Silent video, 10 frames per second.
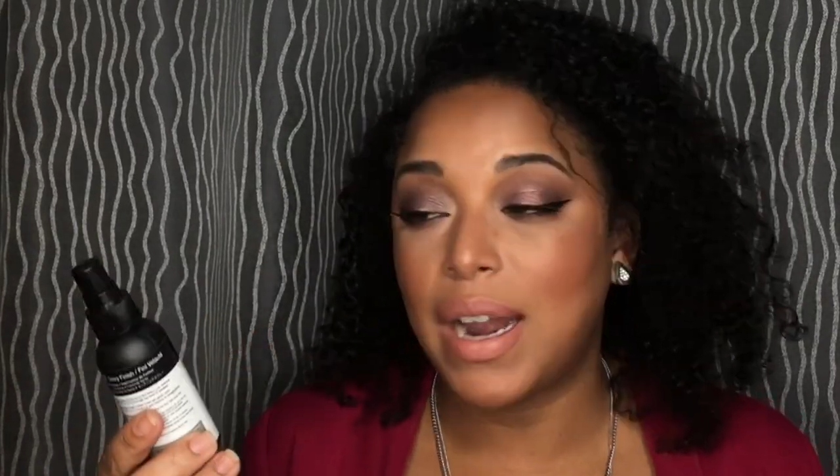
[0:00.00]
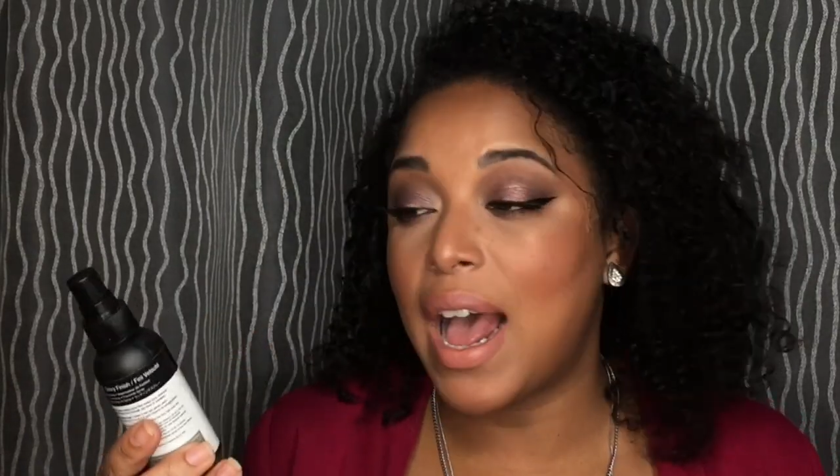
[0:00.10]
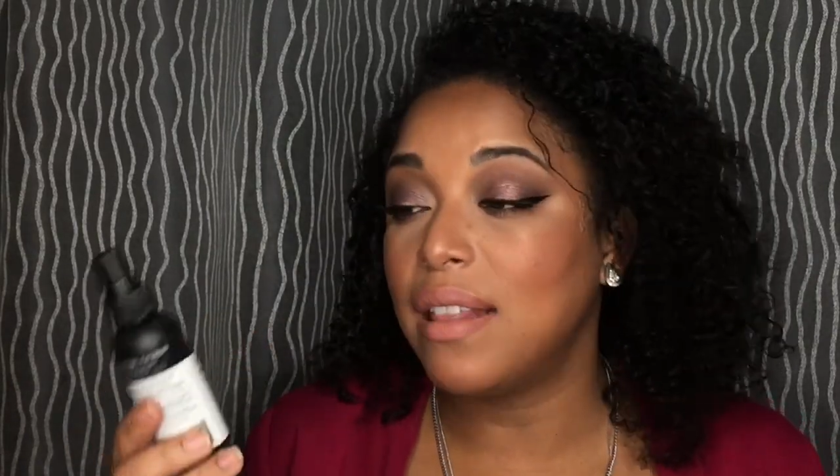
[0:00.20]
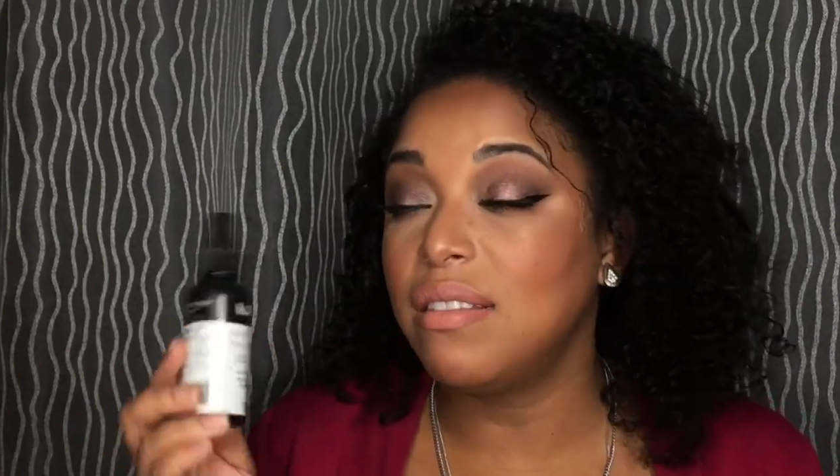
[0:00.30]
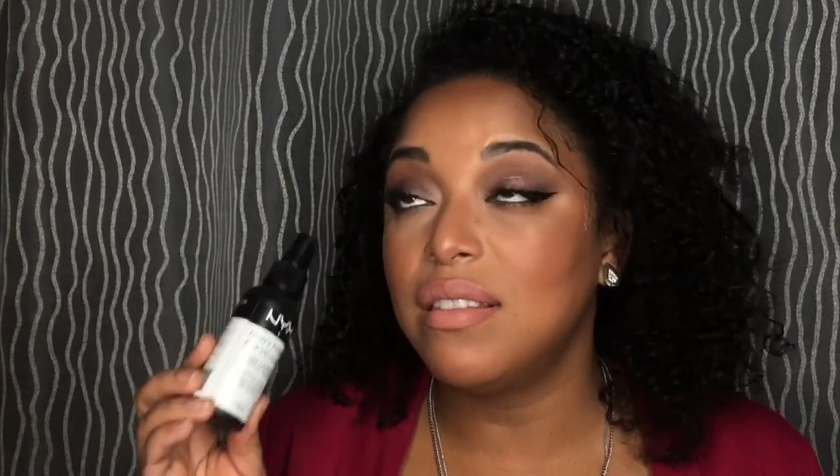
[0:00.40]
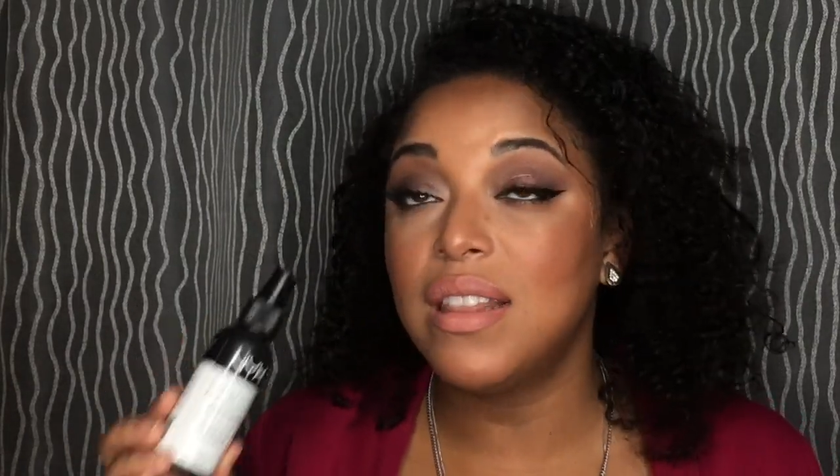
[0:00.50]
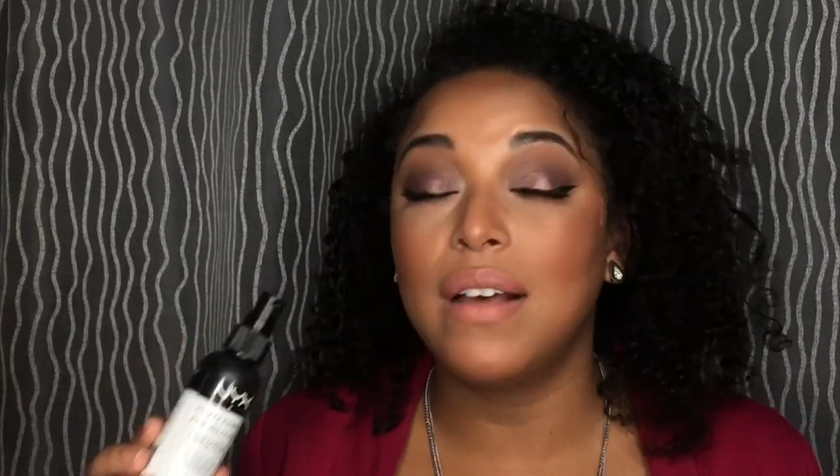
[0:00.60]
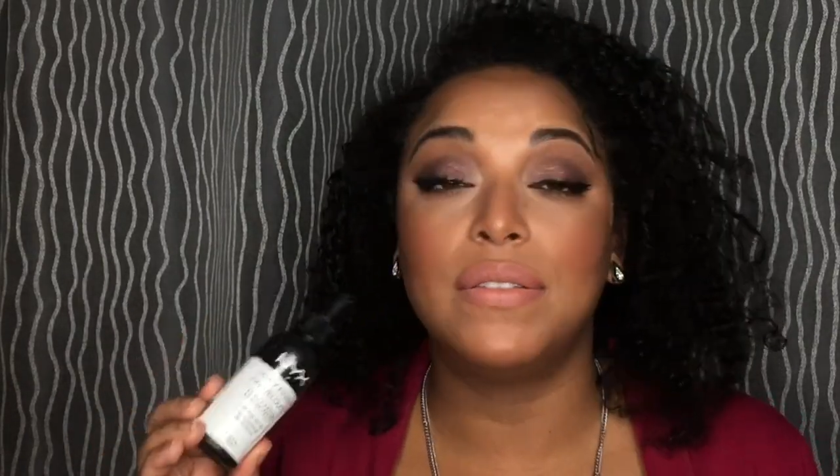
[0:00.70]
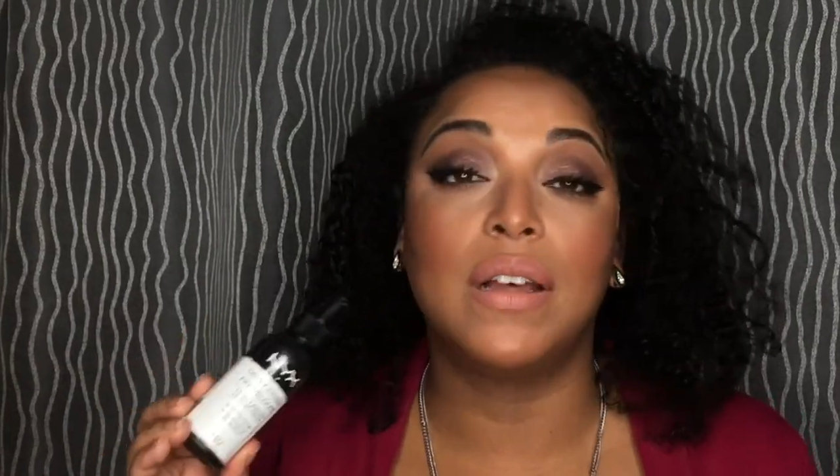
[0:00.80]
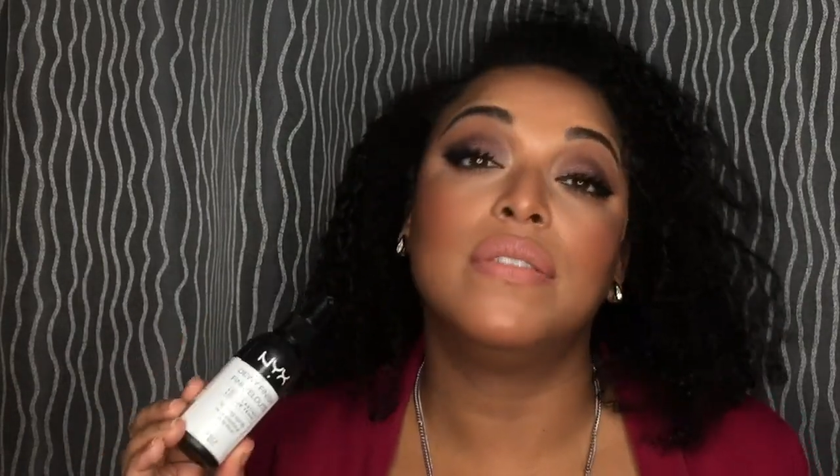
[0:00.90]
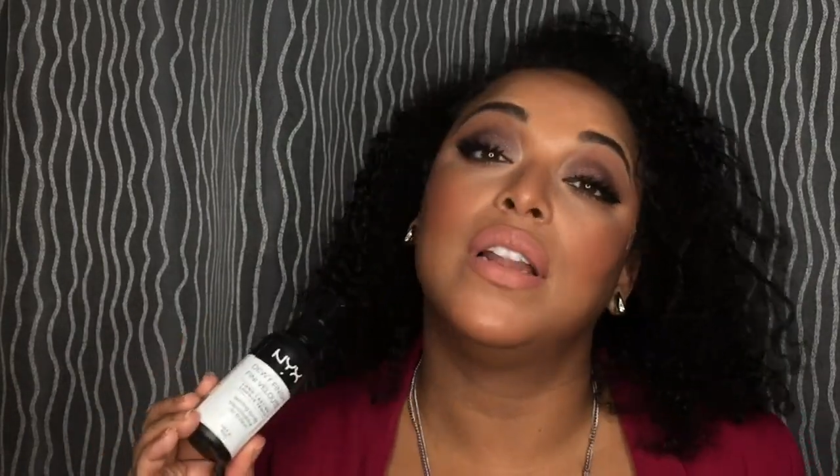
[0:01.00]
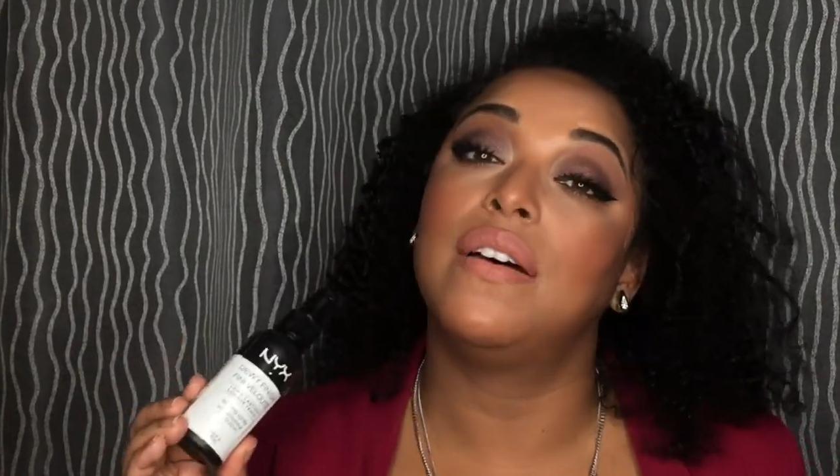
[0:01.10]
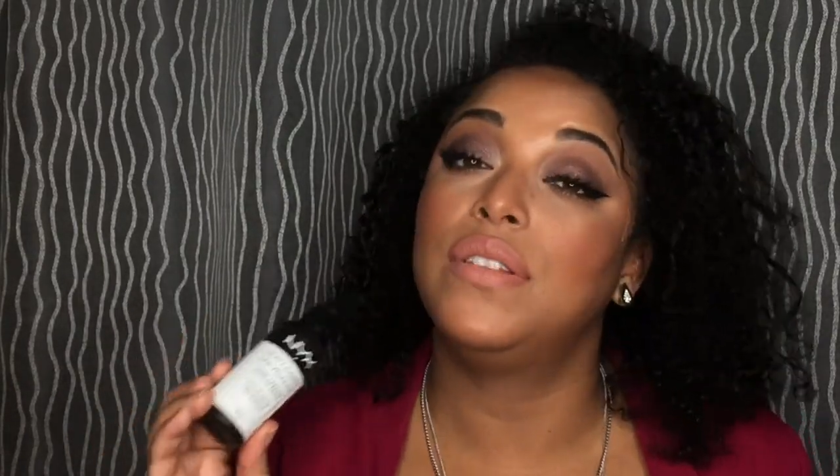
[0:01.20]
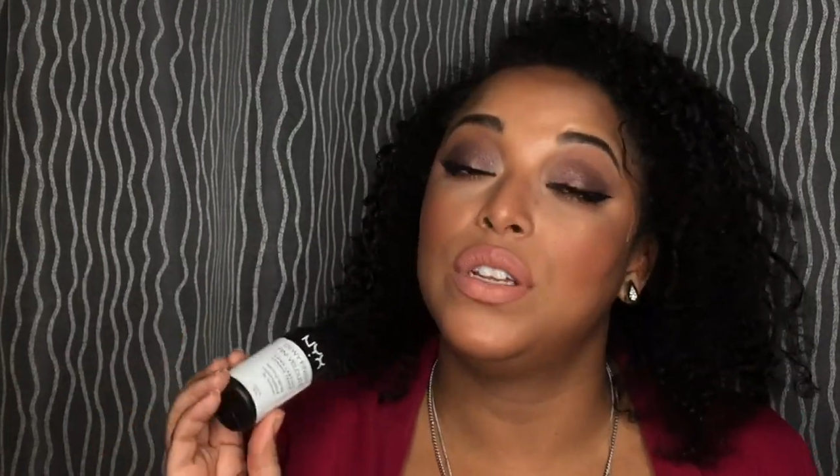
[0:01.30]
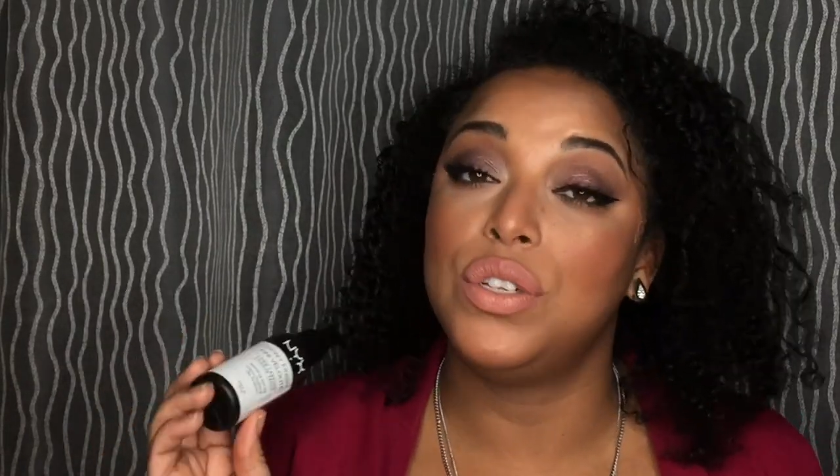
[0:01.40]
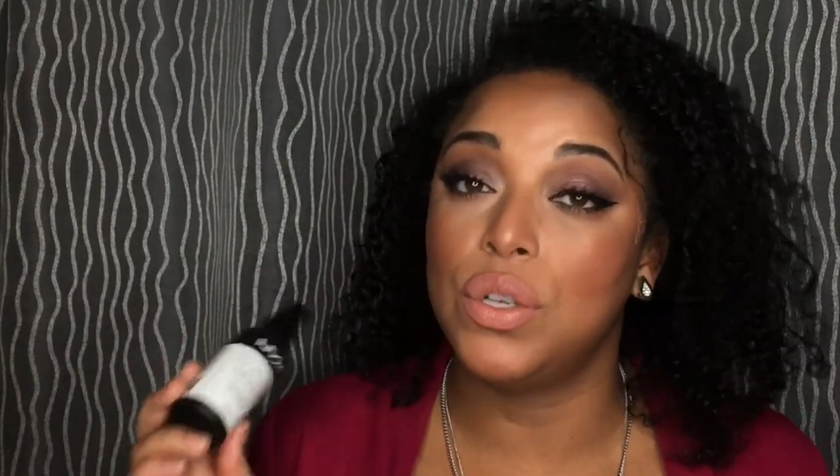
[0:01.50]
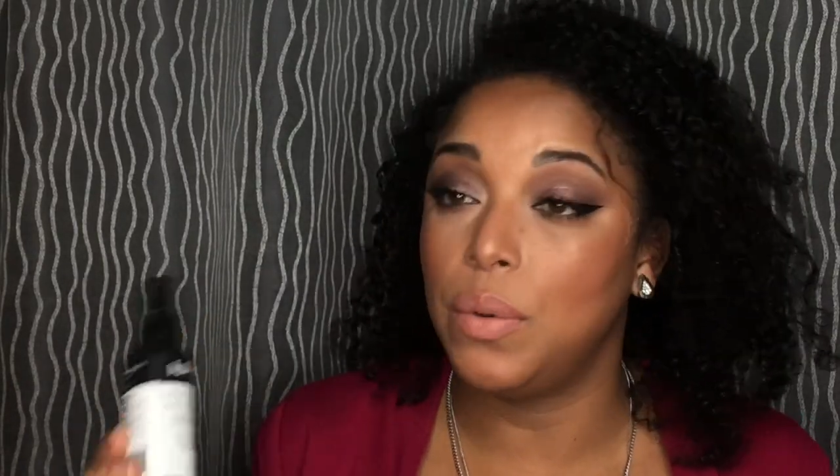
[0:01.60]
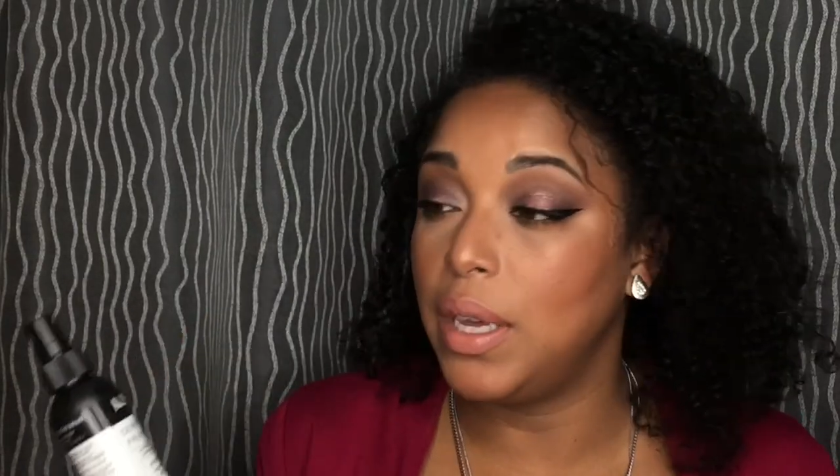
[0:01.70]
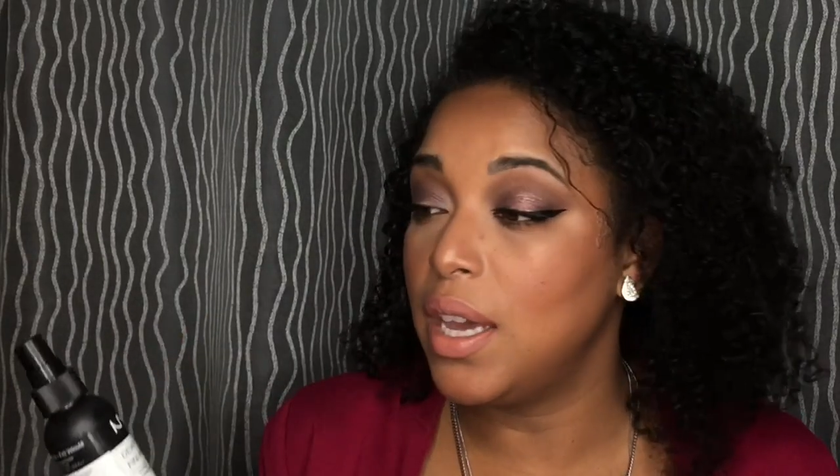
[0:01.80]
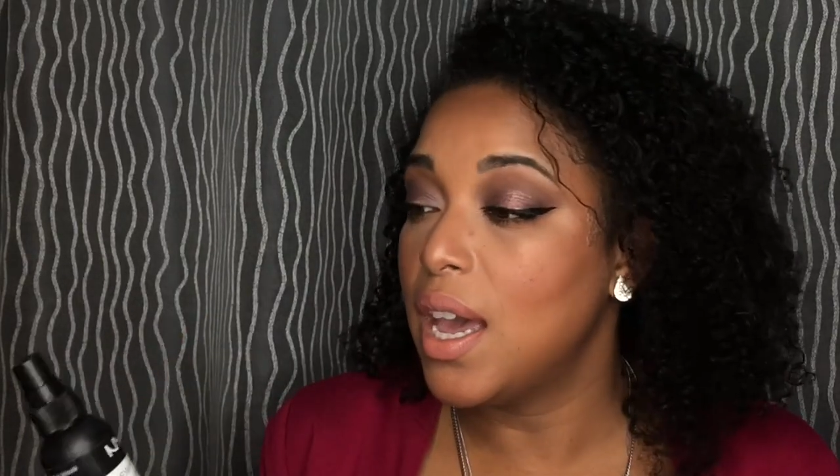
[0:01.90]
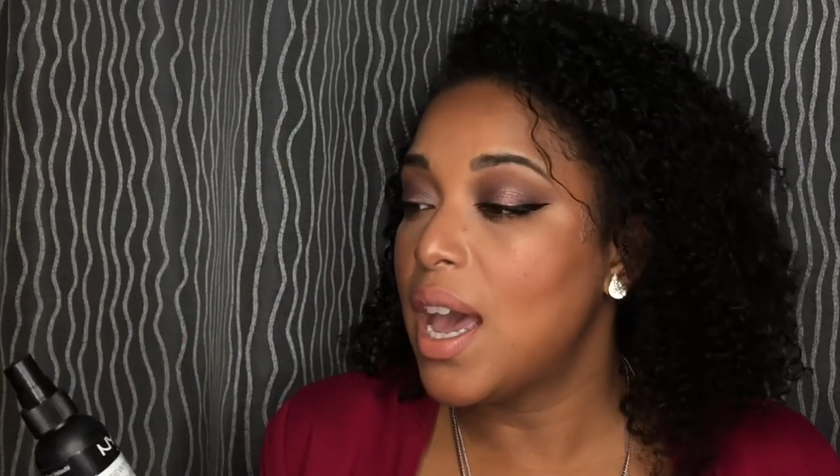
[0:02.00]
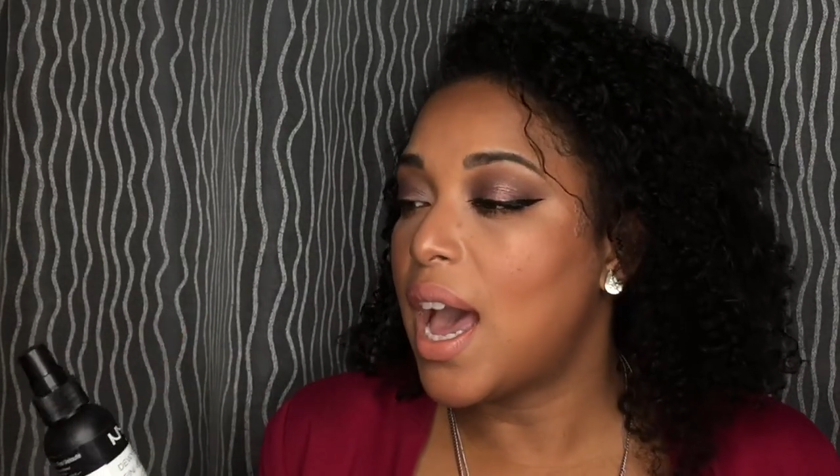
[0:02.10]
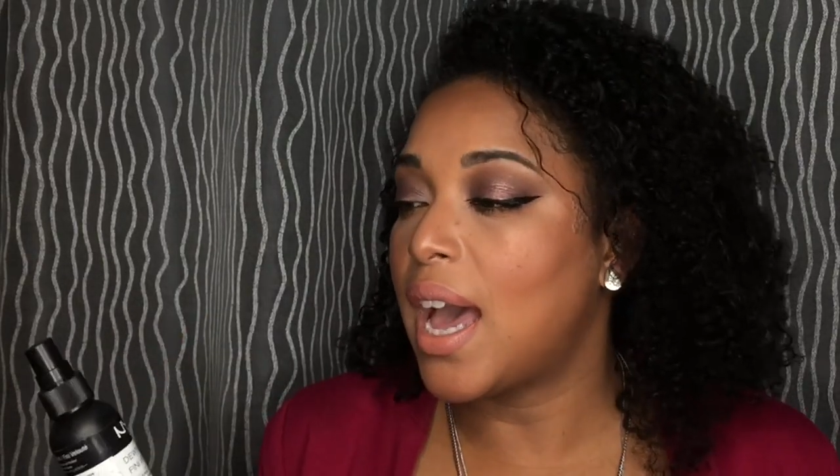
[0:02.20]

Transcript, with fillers: but I love, love, love the dewy.